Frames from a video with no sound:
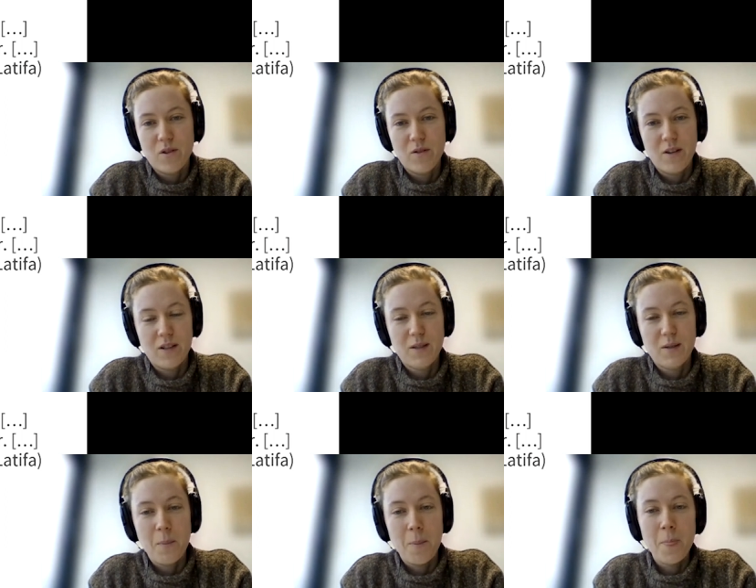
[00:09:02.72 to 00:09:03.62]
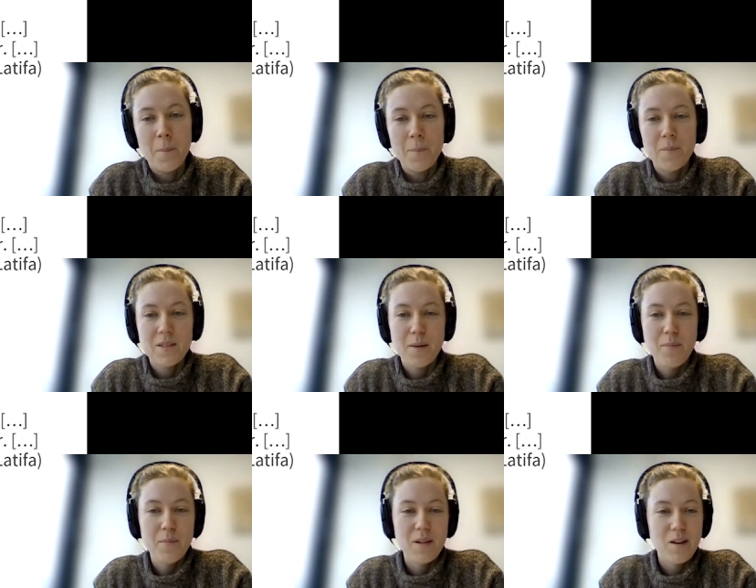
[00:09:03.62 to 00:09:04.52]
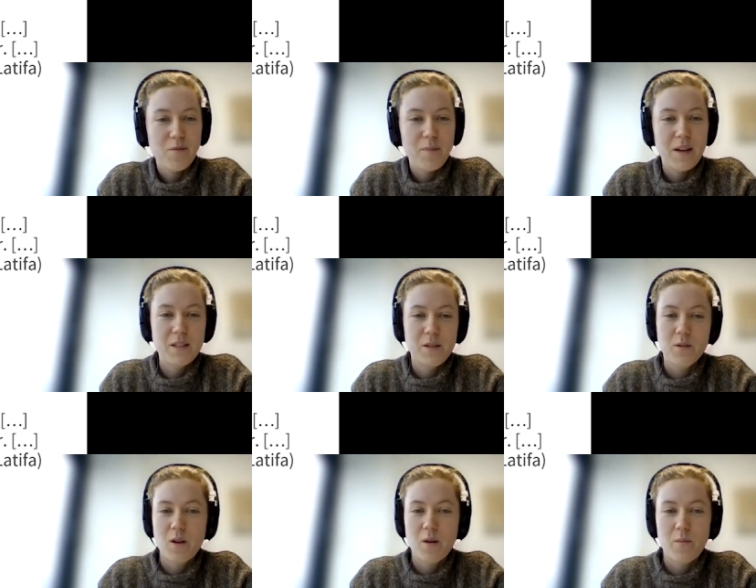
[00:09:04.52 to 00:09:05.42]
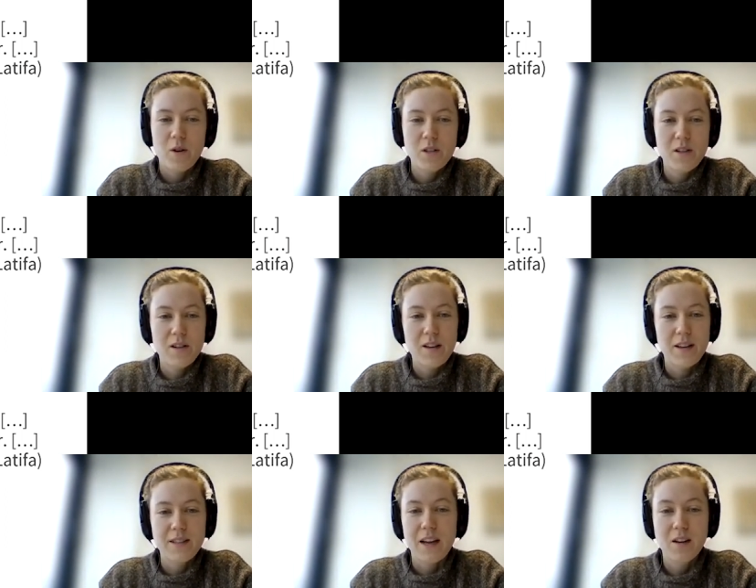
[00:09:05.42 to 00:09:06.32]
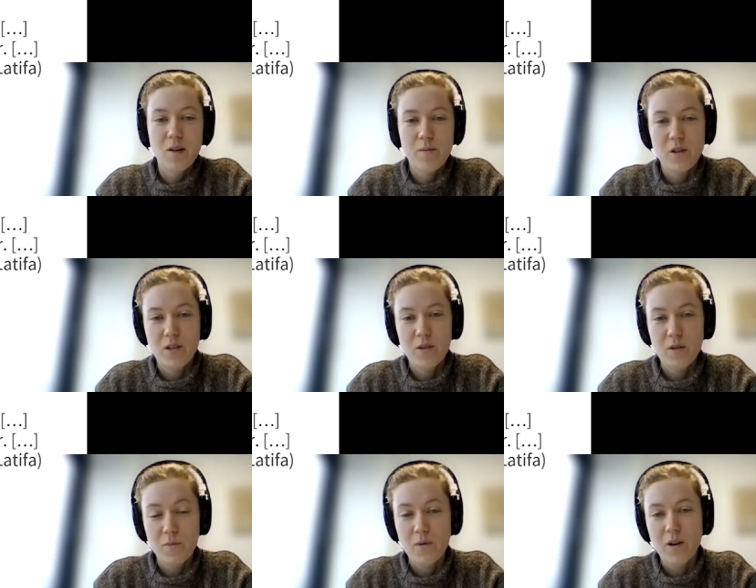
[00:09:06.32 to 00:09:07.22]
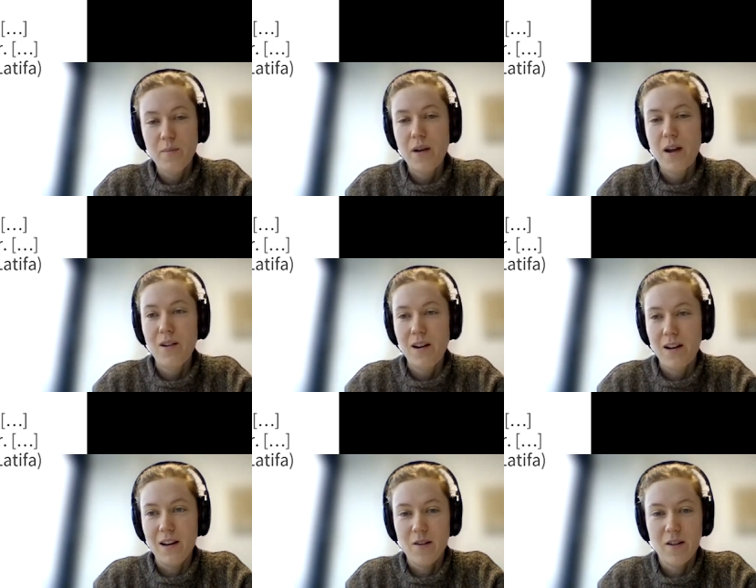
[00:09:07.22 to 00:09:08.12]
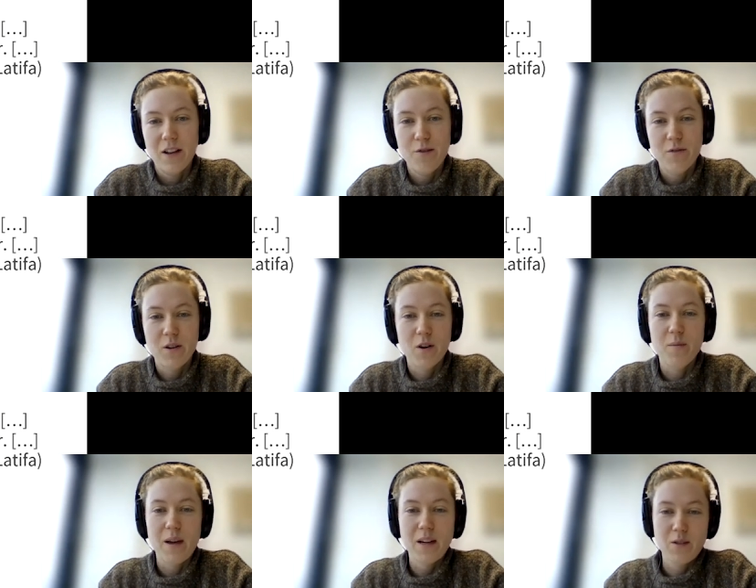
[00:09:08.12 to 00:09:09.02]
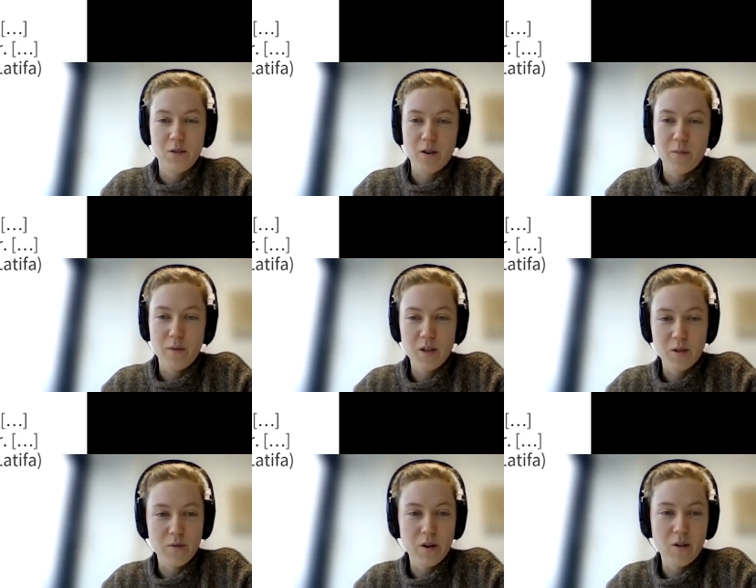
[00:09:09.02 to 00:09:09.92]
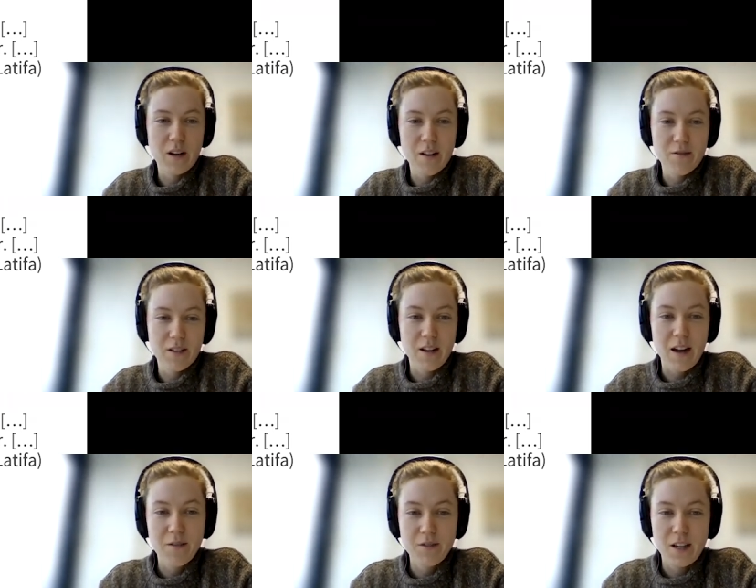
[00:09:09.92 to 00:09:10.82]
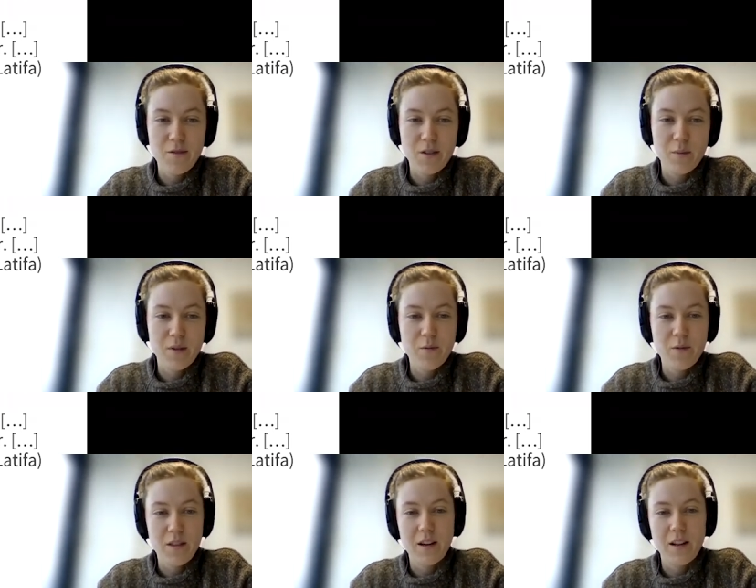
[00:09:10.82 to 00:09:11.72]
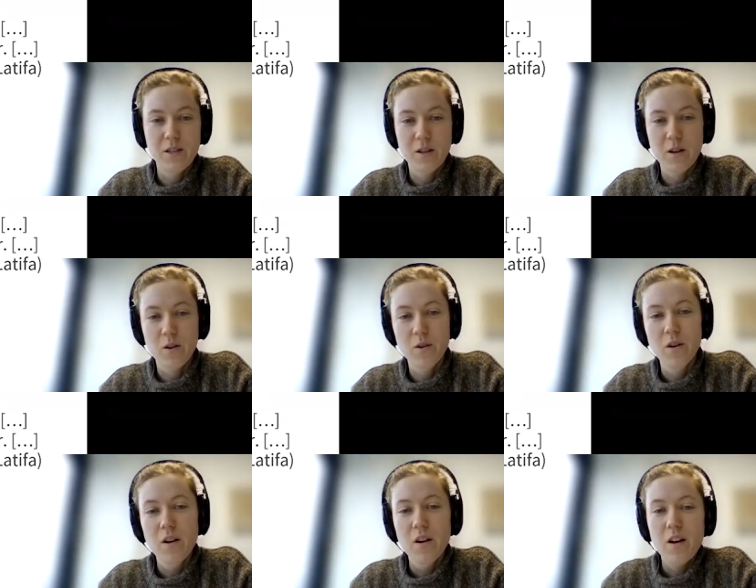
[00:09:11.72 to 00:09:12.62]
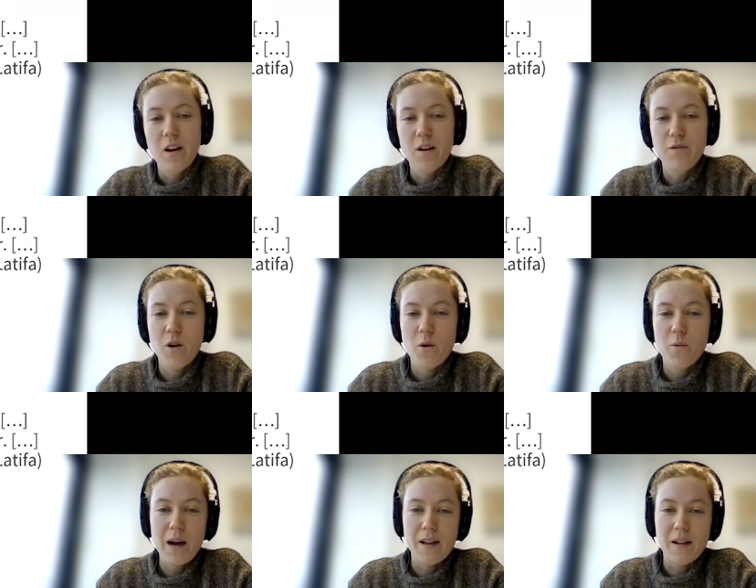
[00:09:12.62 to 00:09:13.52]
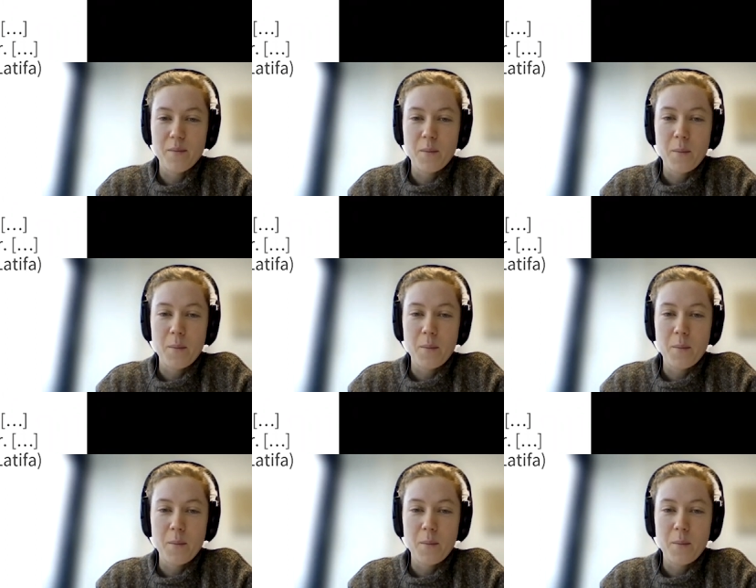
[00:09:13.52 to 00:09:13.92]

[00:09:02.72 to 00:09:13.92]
brokers. Some people I've met use commercial and uncommercial support parallelly, or even go back to a commercial broker after having been with an NGO for a while.